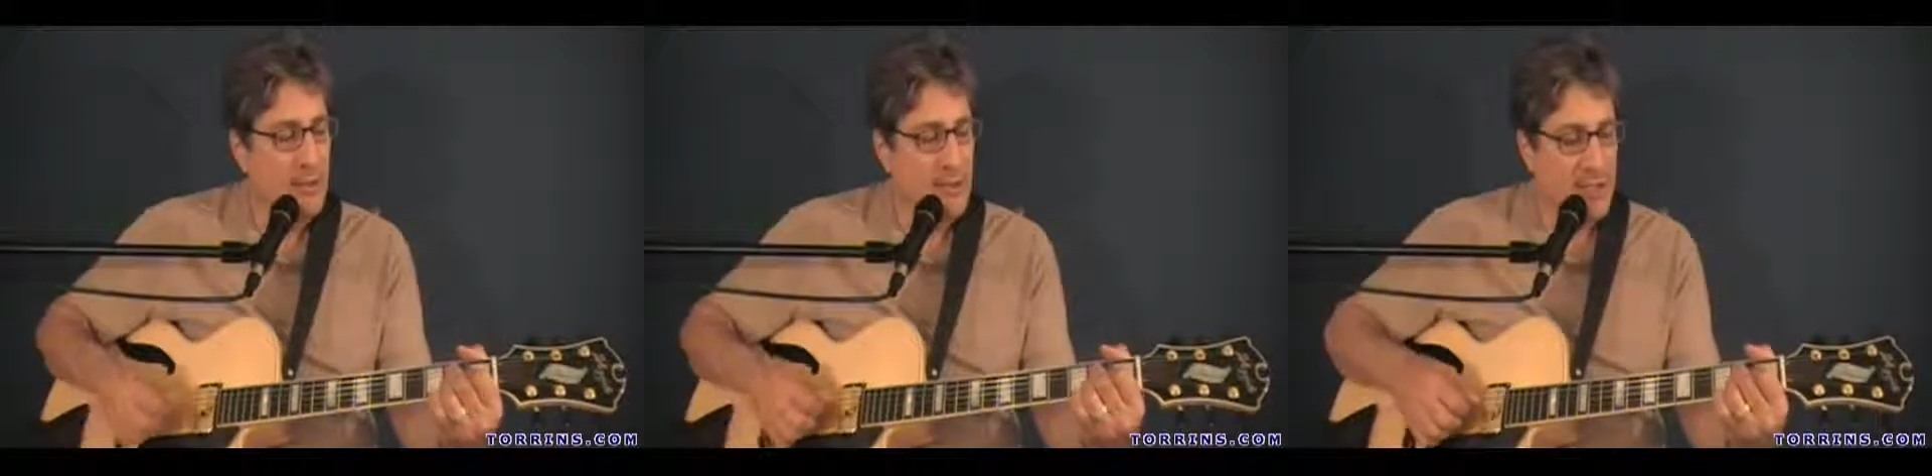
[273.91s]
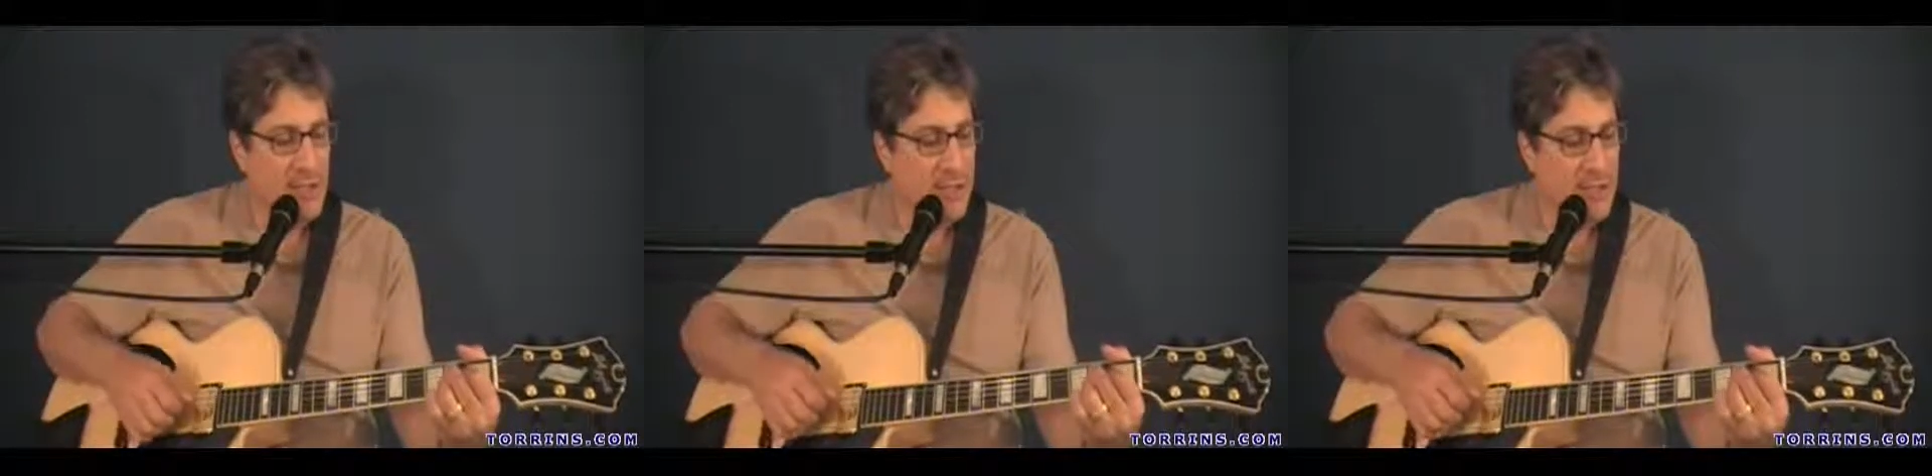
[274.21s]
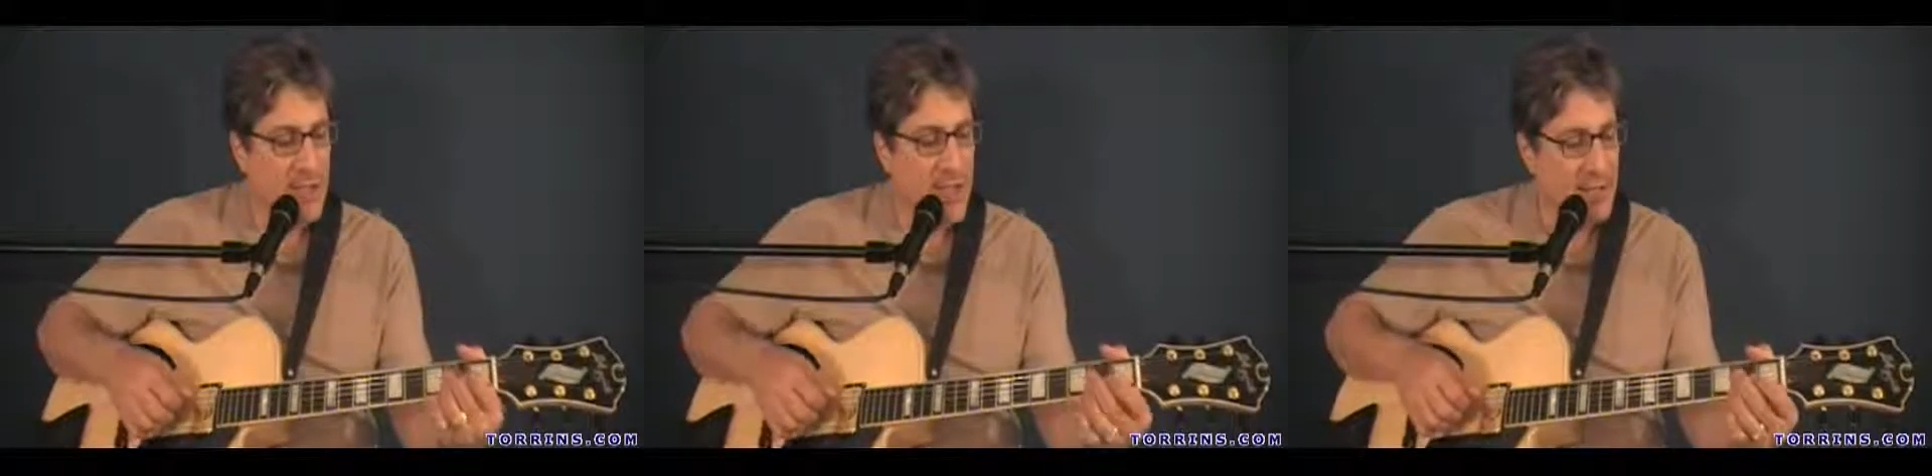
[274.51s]
60
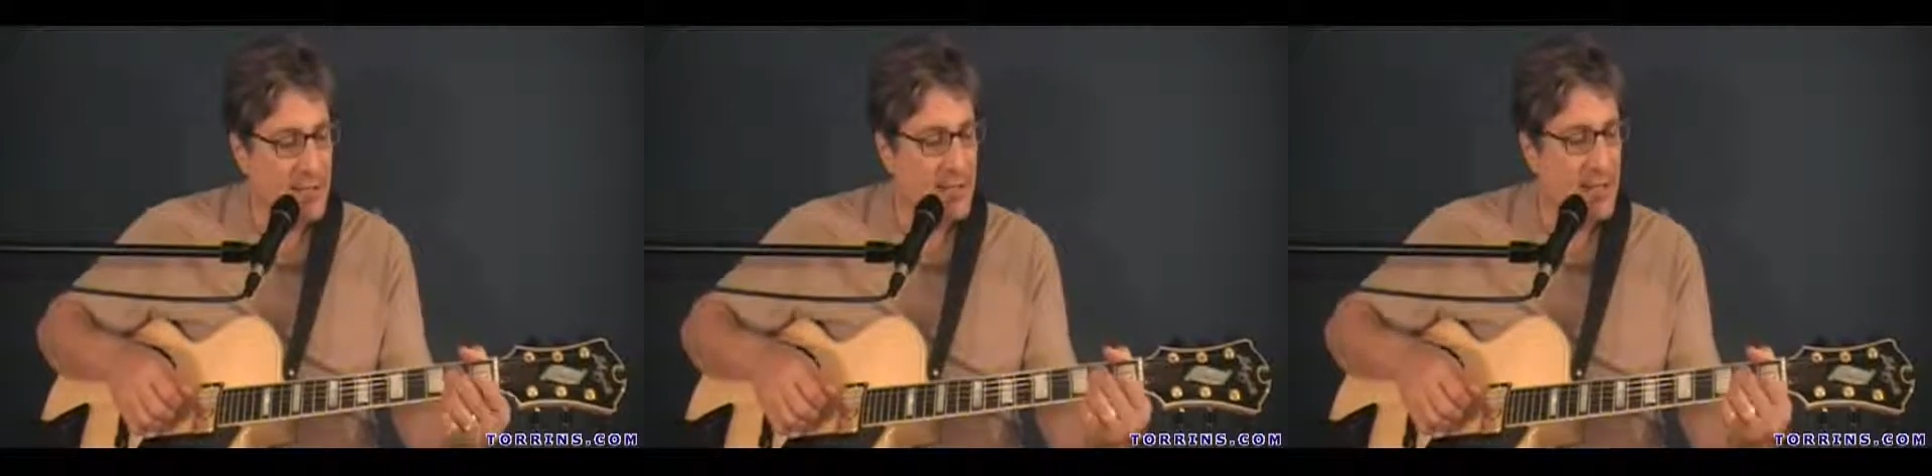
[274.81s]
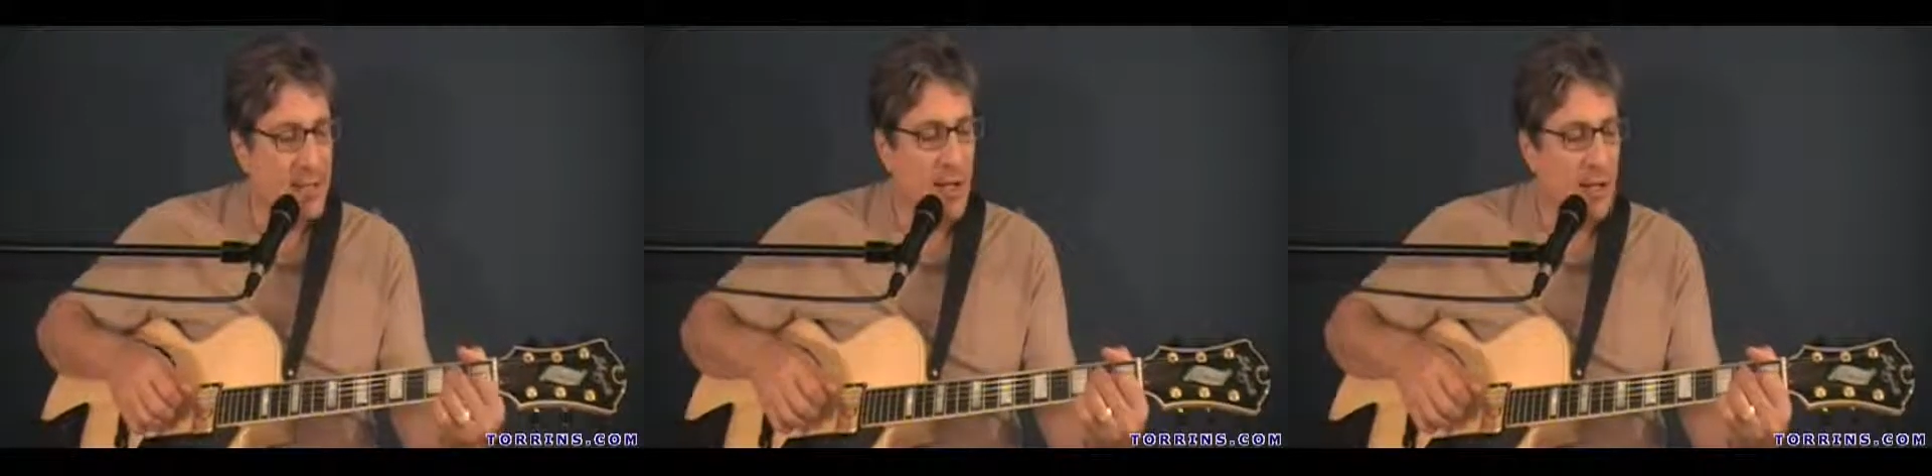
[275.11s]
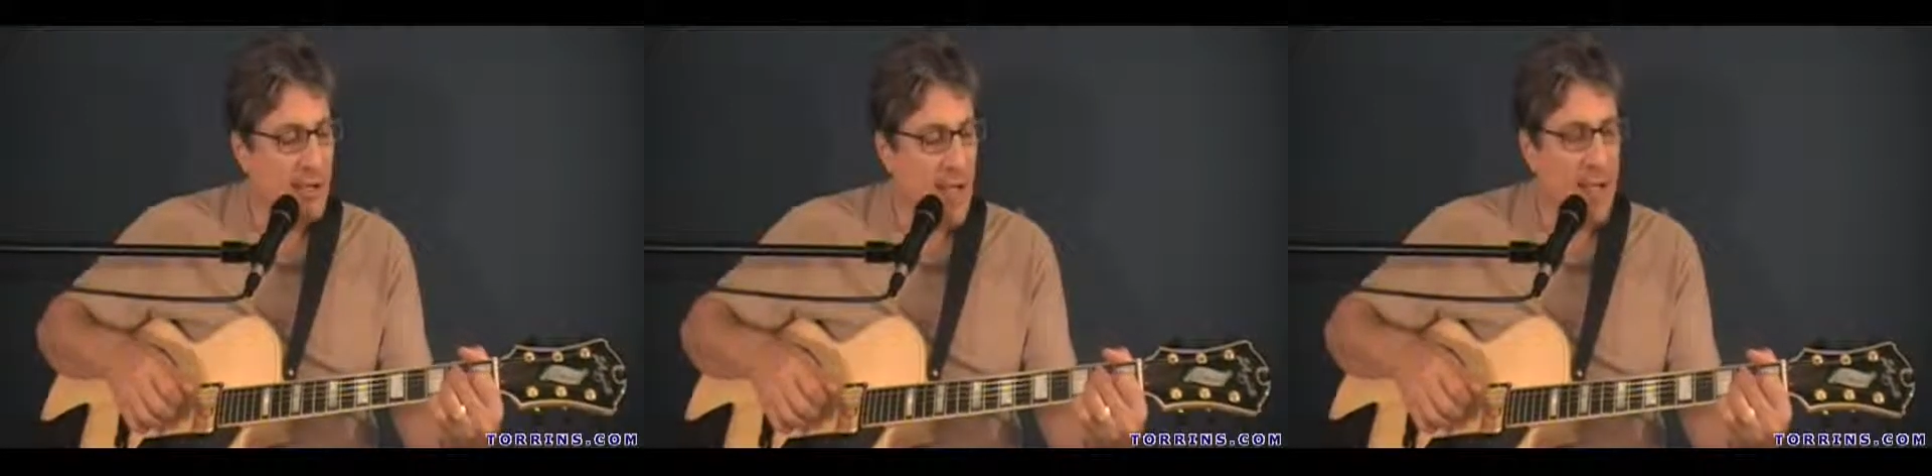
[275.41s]
seconds
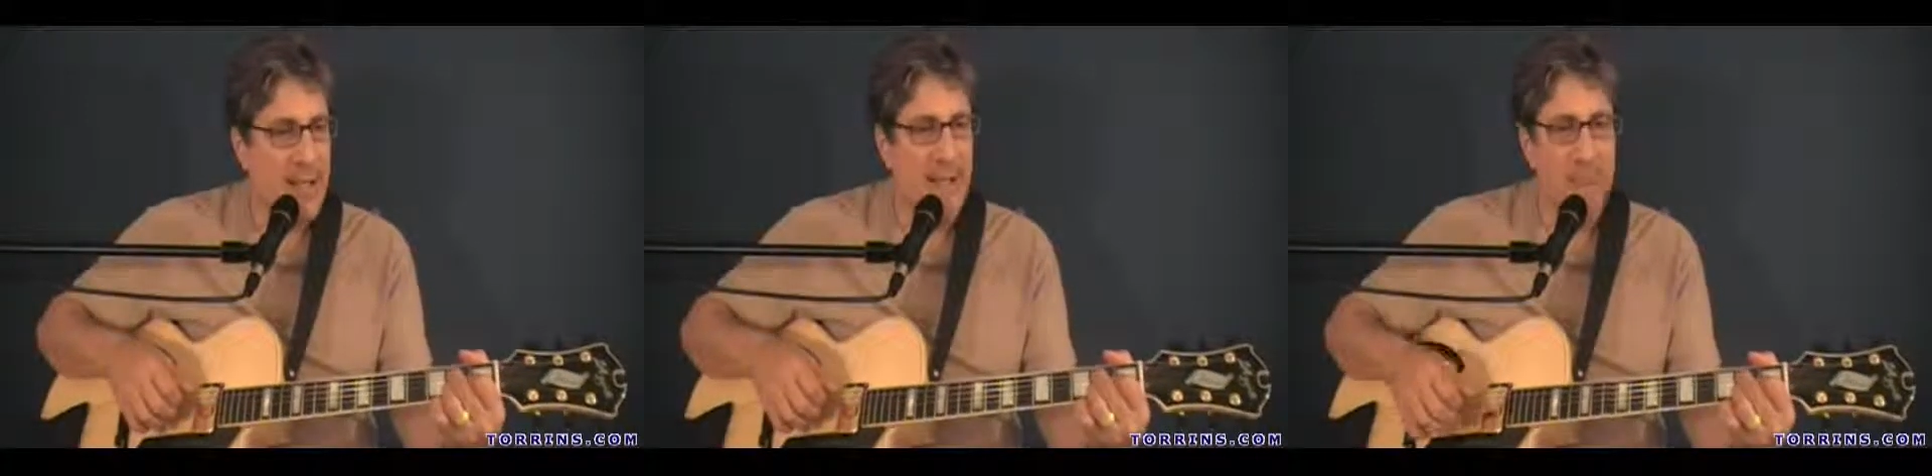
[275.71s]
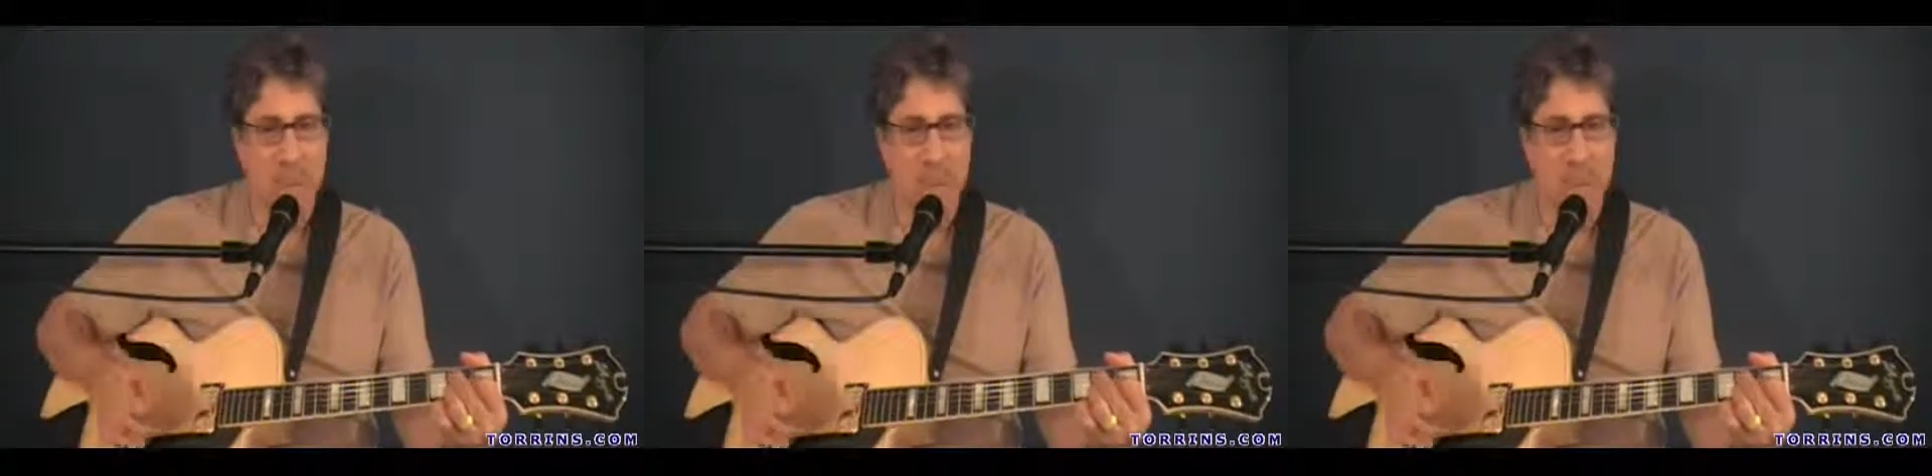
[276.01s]
a day,